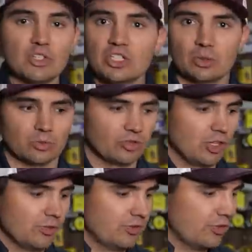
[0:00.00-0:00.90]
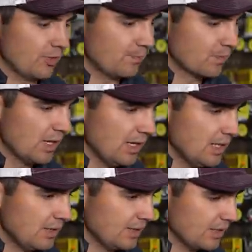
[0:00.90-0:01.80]
fishing results.
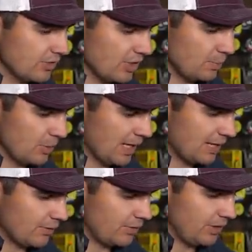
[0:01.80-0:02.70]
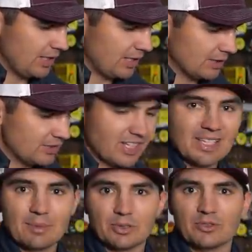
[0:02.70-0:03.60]
Next up, we have the
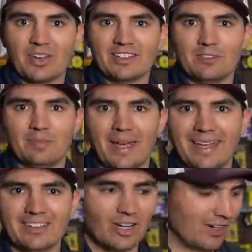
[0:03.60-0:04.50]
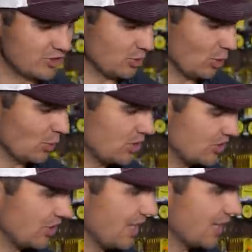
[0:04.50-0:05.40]
second most effective bait offshore, which
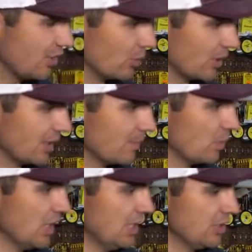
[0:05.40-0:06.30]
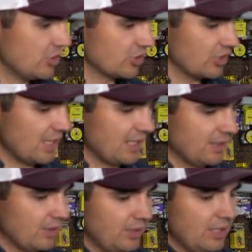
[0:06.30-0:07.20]
is the Neko rig. Just
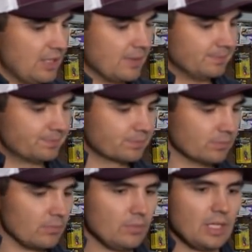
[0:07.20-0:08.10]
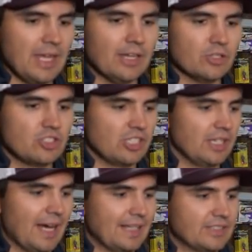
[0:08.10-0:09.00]
like the hair
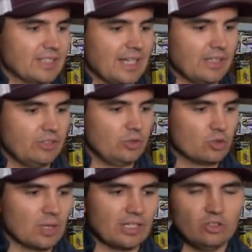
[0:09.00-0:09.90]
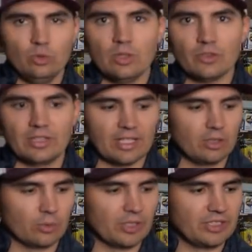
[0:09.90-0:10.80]
jig, I decided to try two different
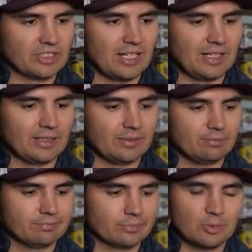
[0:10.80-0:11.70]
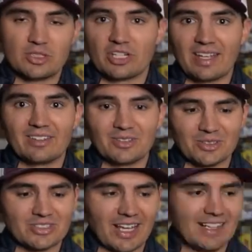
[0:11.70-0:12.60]
Neko rigs on pretty much
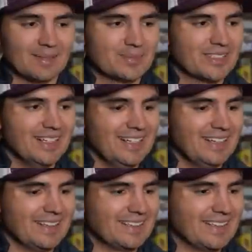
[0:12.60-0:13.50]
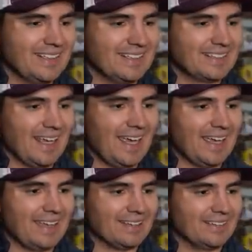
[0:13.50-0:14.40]
identical setups. This is
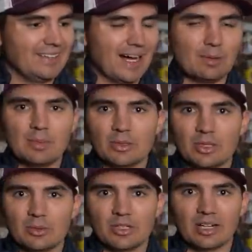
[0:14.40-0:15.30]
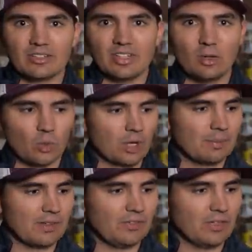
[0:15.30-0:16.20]
a Yamamoto cuttail worm,
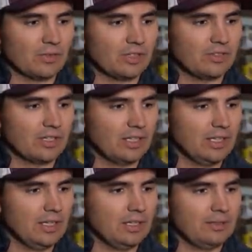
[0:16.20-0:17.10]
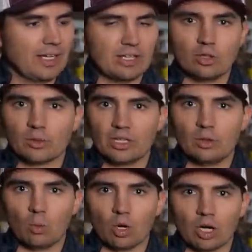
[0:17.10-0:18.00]
my favorite Neko
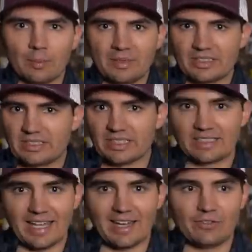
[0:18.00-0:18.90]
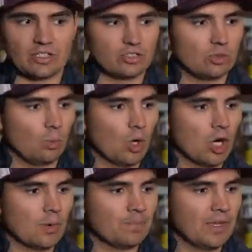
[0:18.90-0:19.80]
rig worm. It's a 6.5-inch
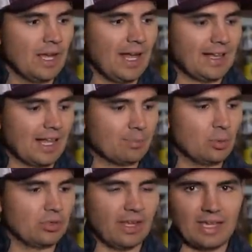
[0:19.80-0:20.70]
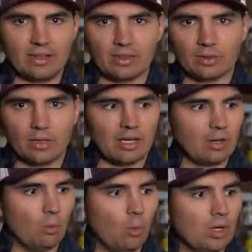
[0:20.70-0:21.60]
worm, and I put a
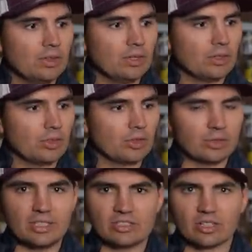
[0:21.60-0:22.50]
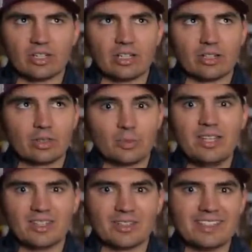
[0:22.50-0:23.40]

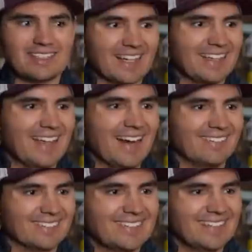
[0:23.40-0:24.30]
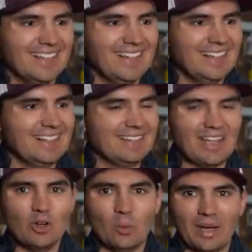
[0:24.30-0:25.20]
3/32 ounce
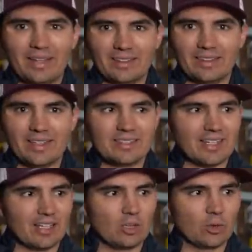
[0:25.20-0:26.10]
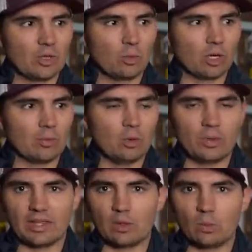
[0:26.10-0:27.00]
nail weight in this Neko rig worm
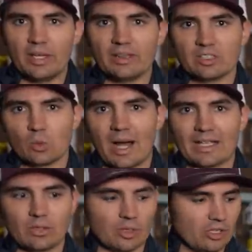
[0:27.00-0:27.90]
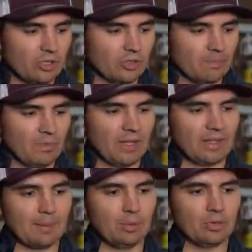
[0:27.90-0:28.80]
with a Weedless wacky rig hook,
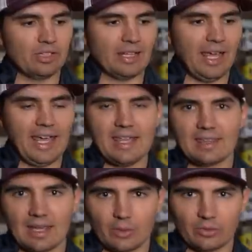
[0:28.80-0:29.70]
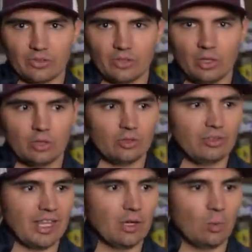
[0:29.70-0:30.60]
and I put an 1/8 ounce
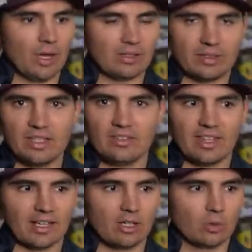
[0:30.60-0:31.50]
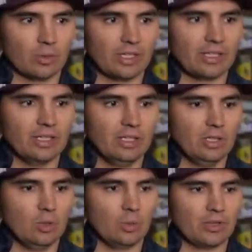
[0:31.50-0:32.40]
nail weight in this Neko rig
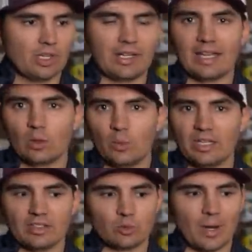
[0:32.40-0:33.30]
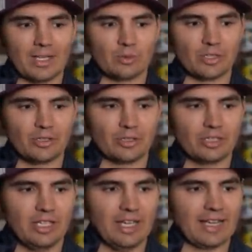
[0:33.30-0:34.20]
with, again, a Weedless wacky rig
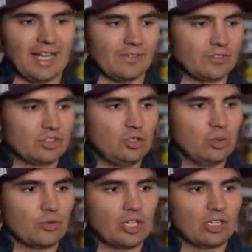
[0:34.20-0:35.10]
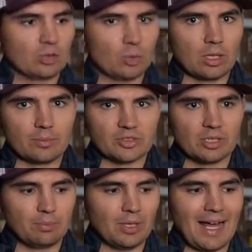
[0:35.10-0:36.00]
hook, and I have just two different color worms,
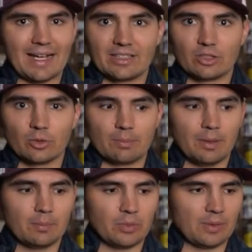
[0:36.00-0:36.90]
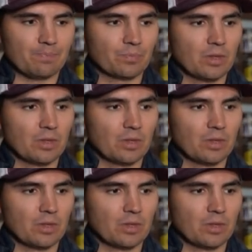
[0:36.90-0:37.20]
a black and a green pumpkin.